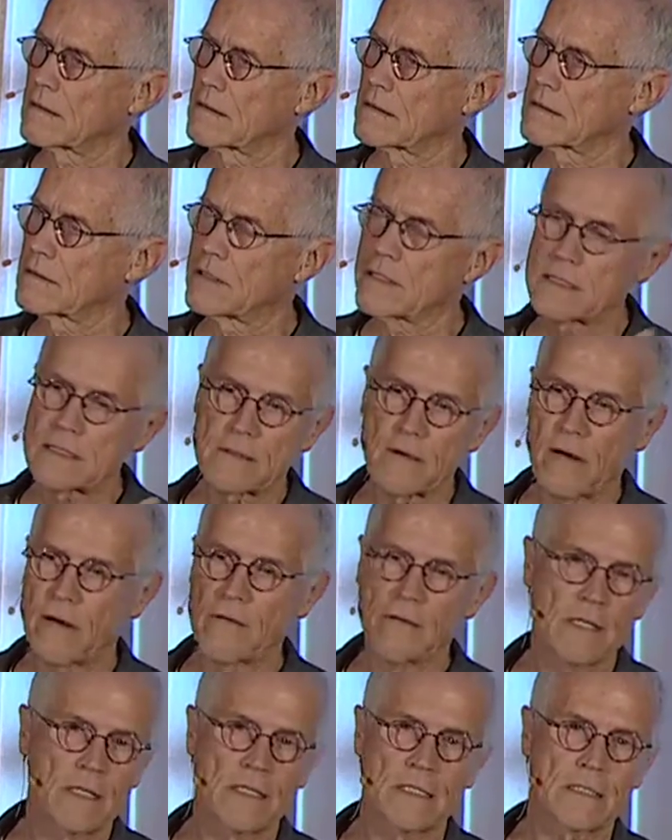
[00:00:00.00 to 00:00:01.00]
So it's
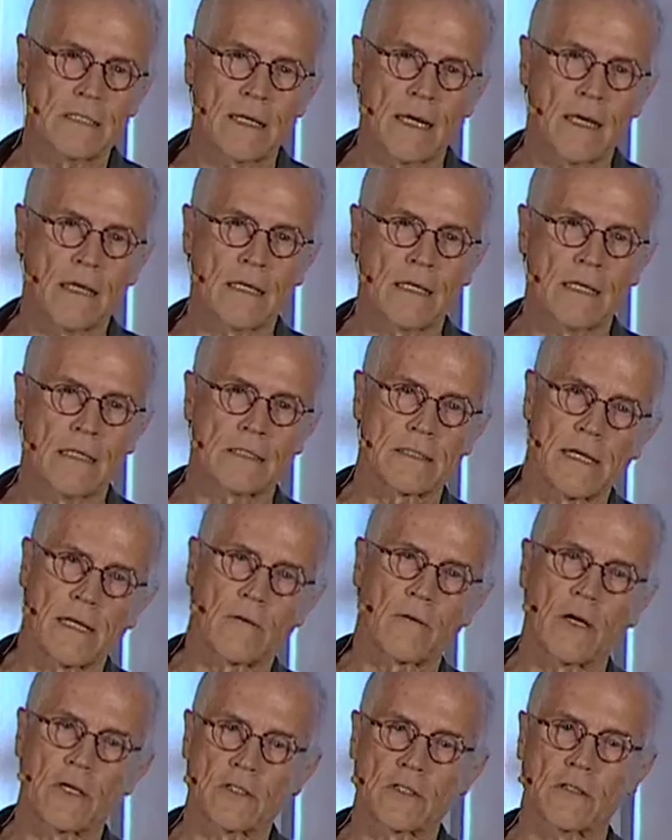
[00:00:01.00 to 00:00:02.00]
already scaling. It's not a
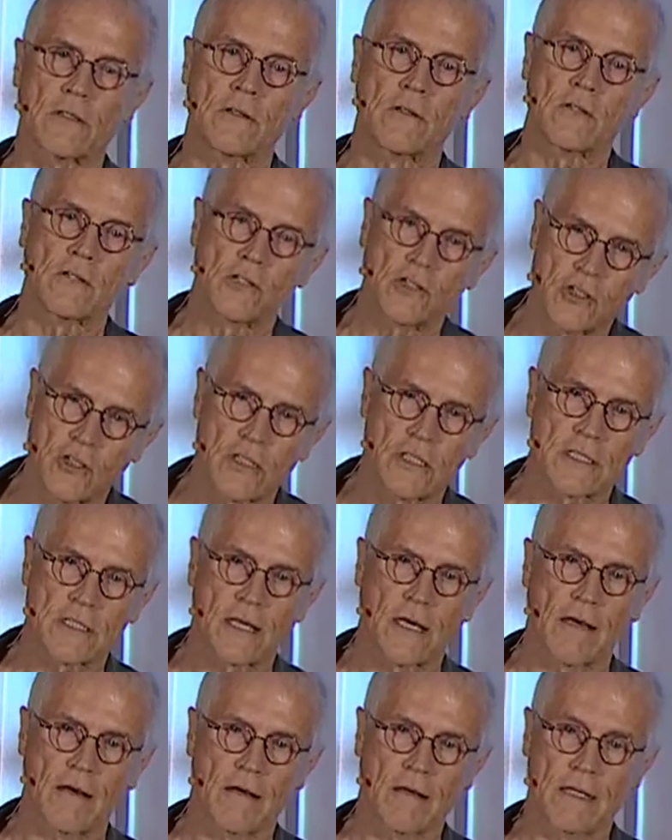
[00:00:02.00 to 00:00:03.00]
question it should
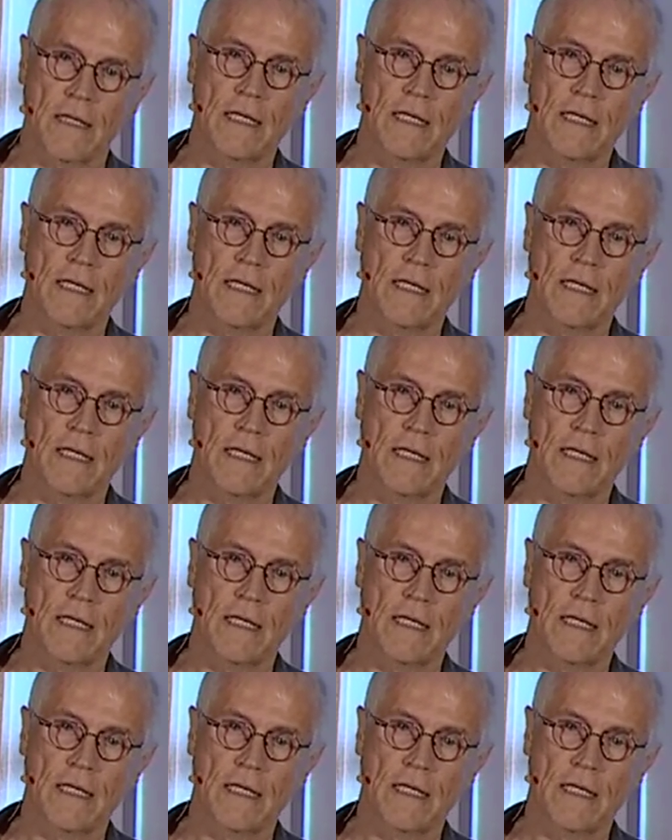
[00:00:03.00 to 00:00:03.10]
scale.